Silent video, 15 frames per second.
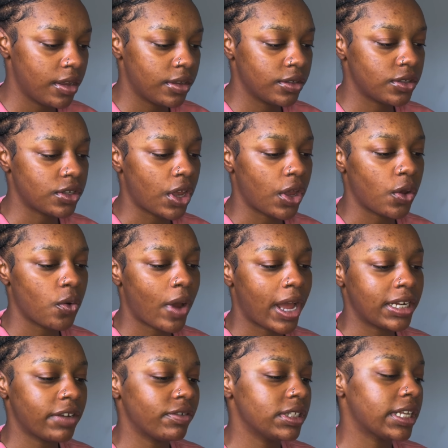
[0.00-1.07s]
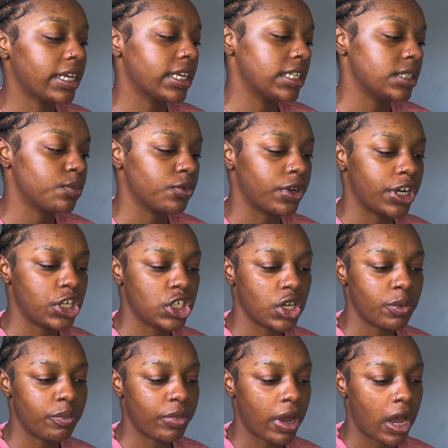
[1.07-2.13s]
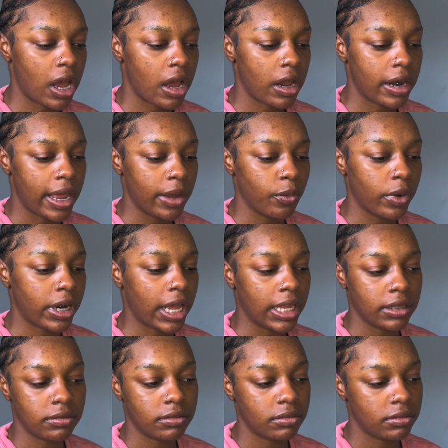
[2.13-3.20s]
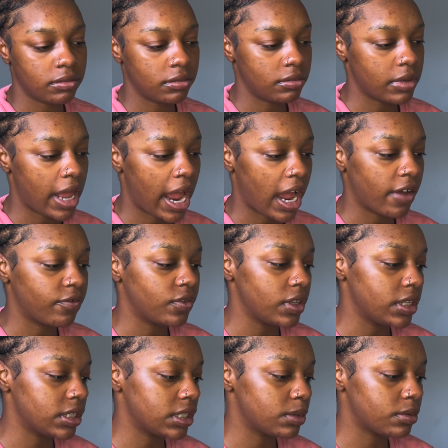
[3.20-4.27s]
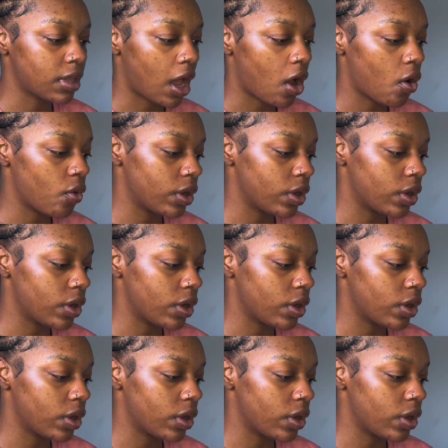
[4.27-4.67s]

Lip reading: So I definitely take inspiration, but like when I have the style